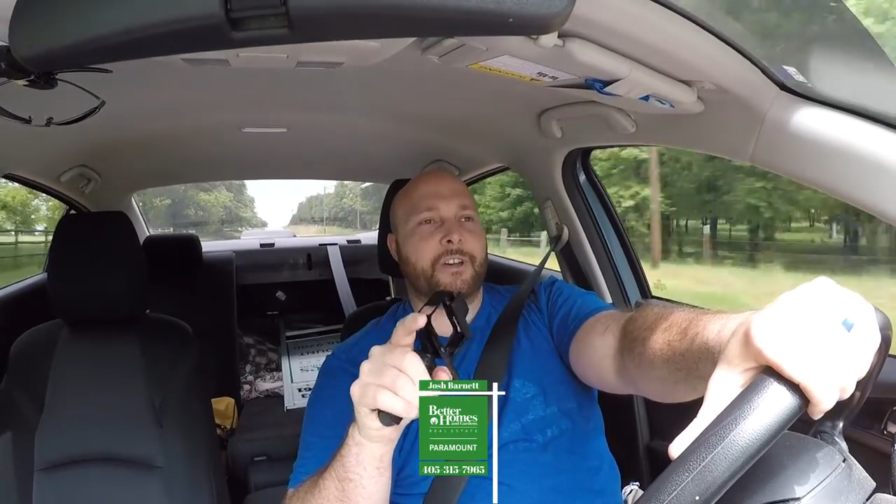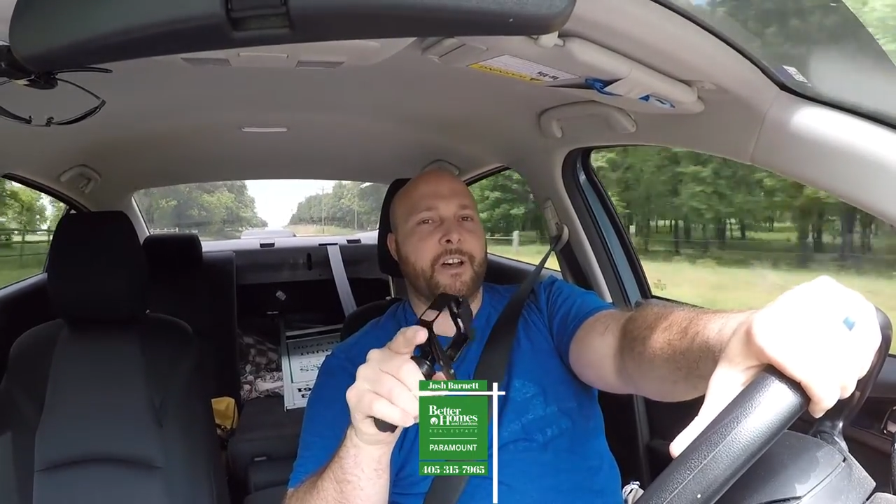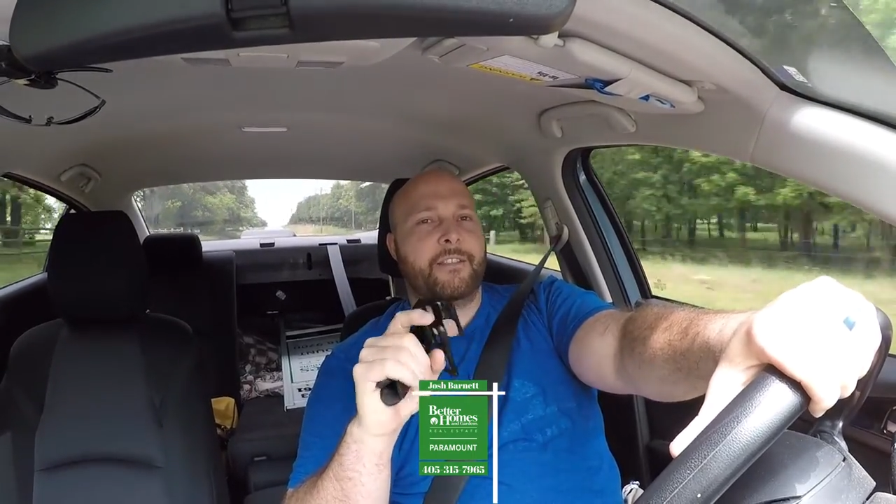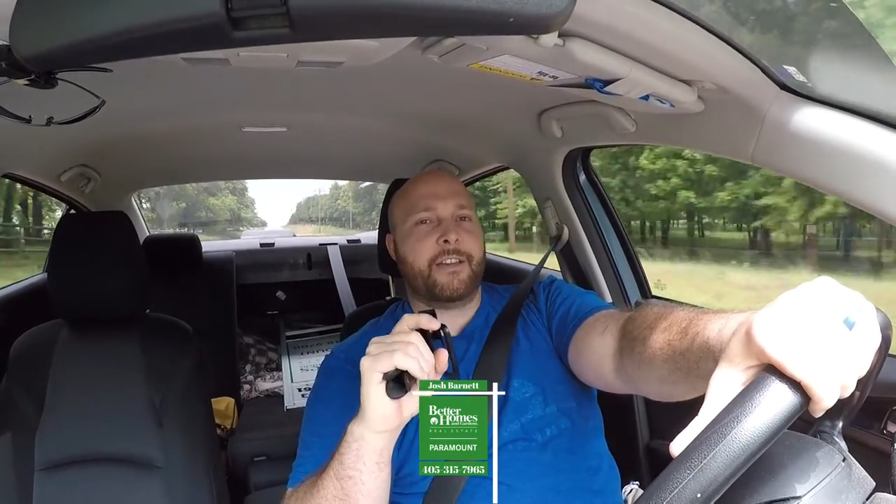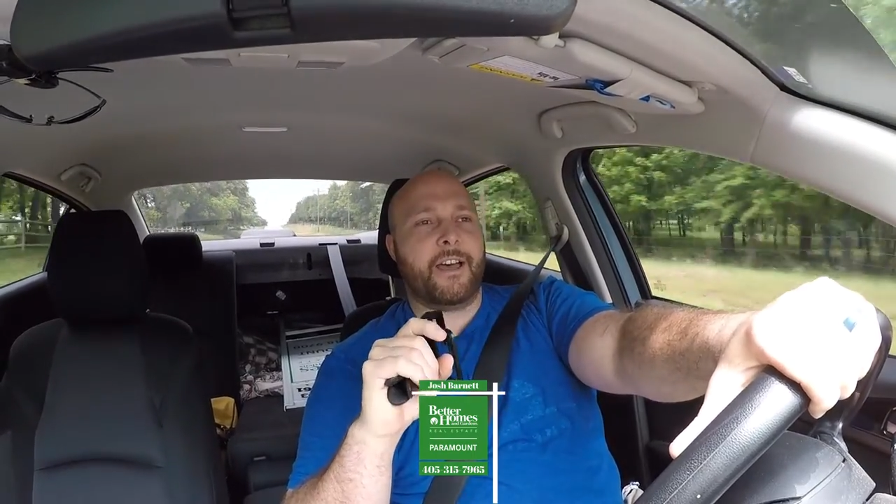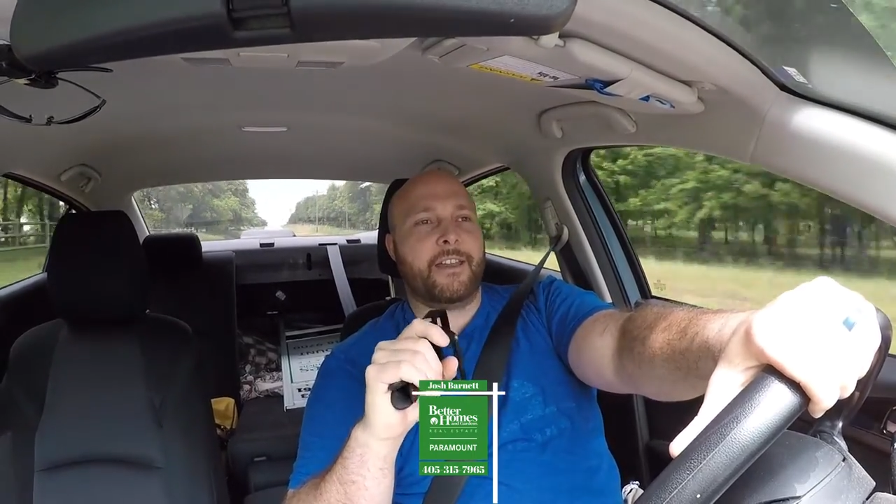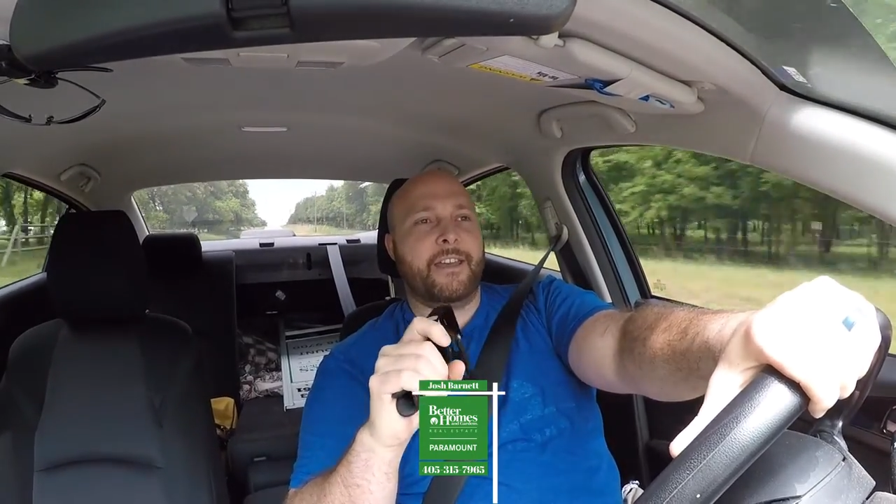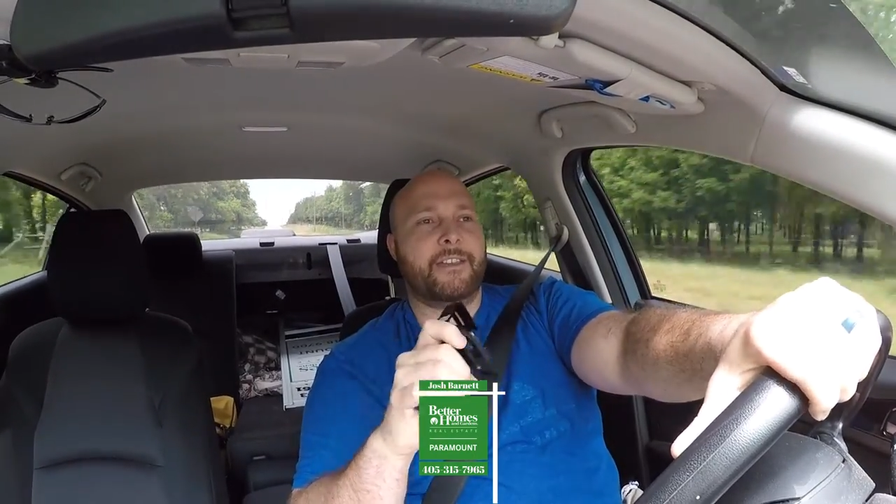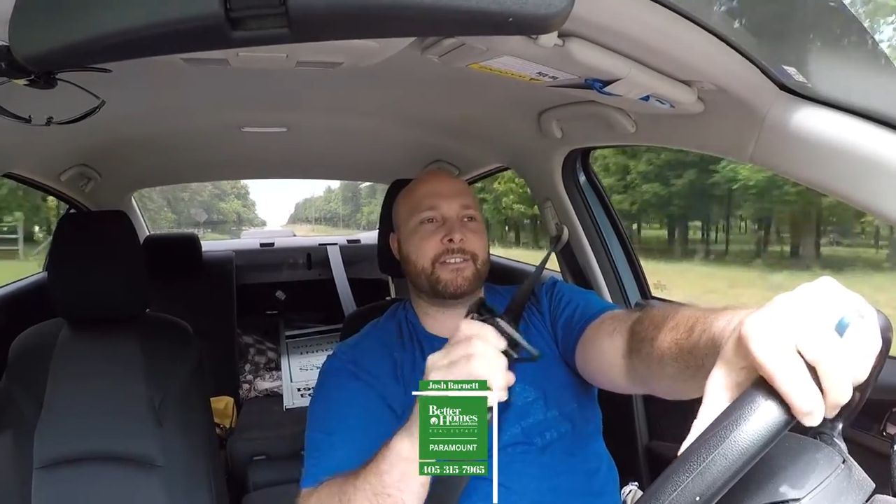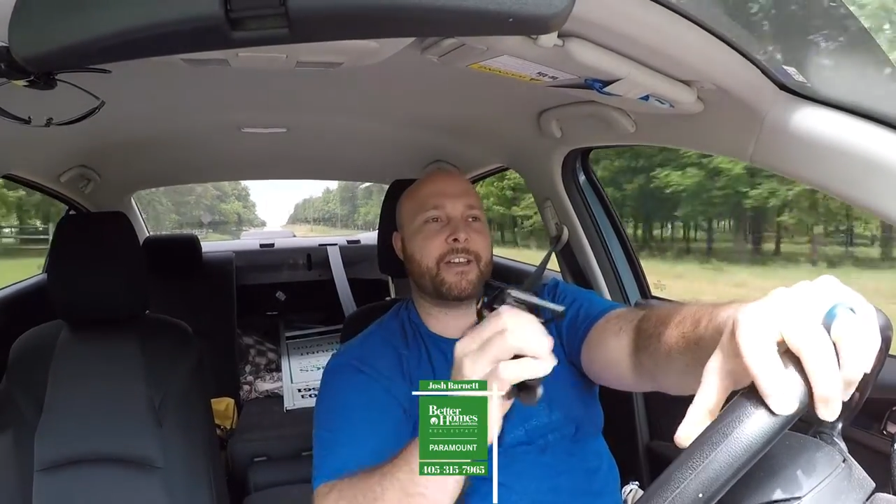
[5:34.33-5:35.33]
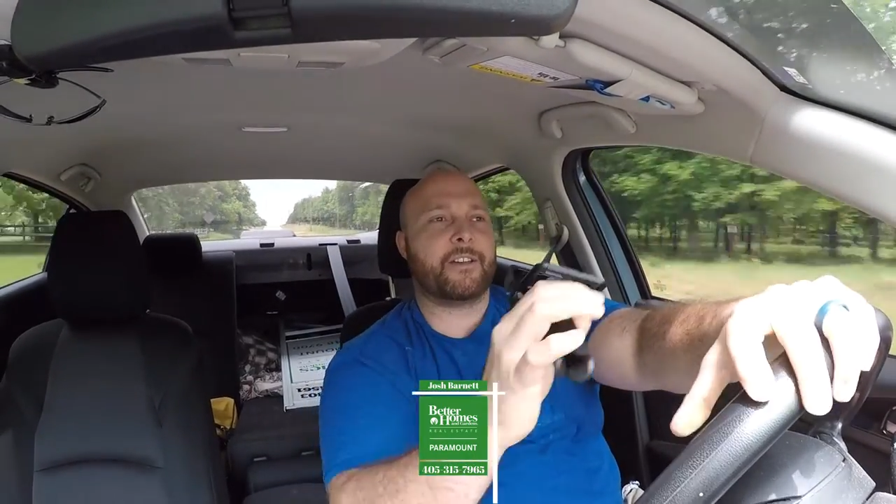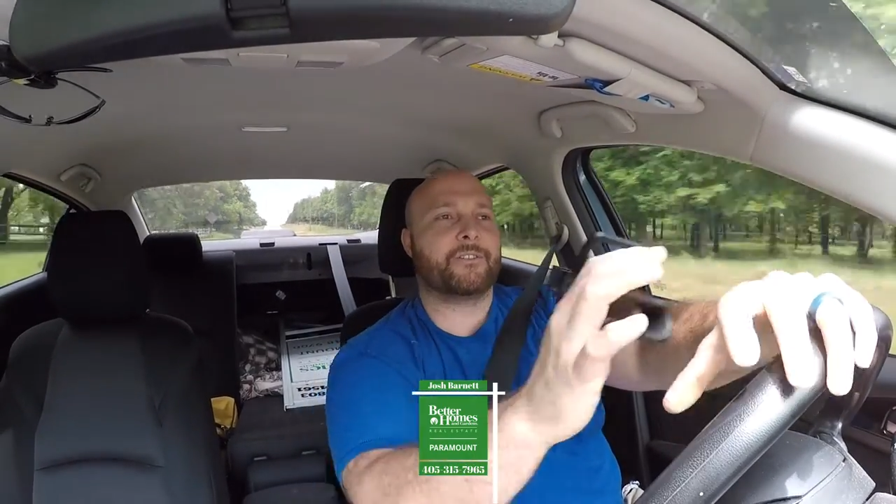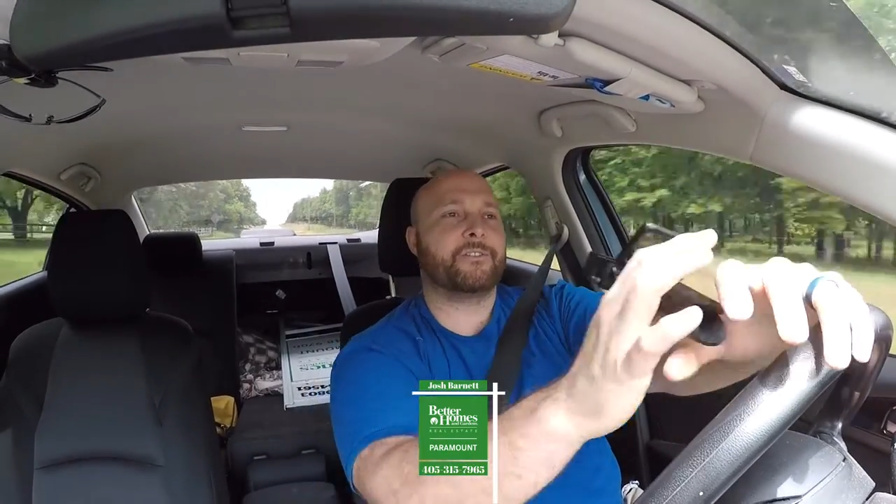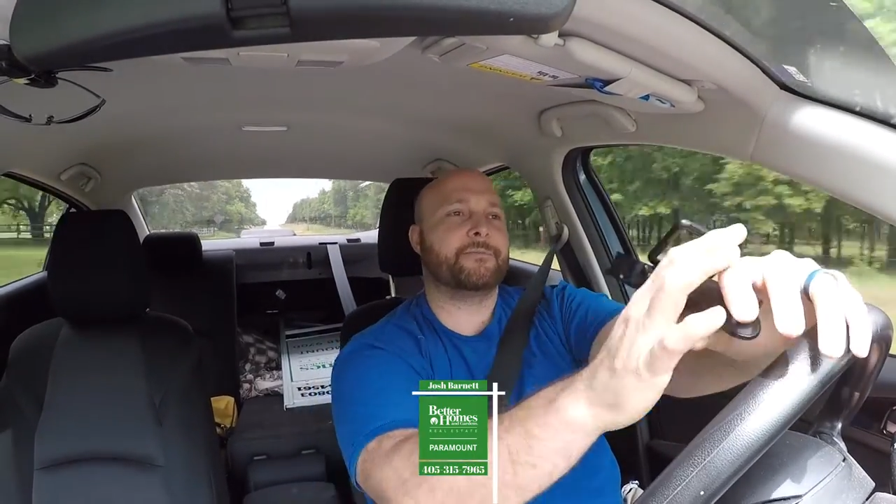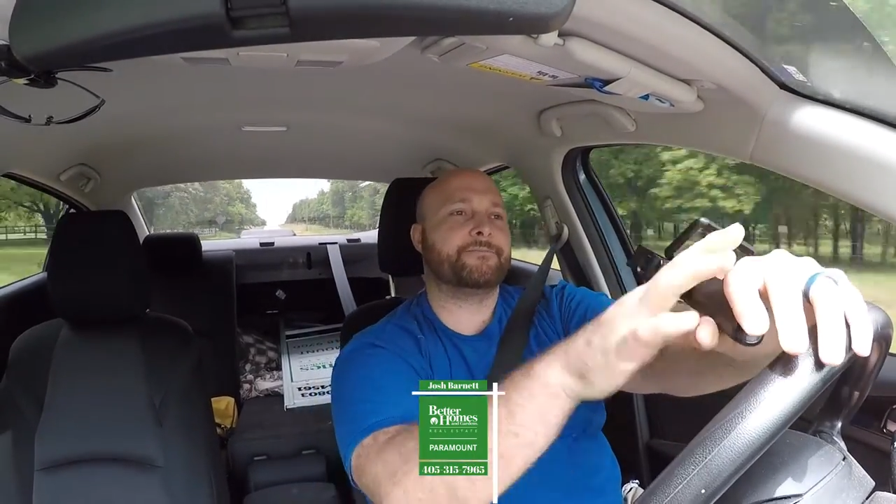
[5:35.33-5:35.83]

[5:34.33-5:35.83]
on the Inez house.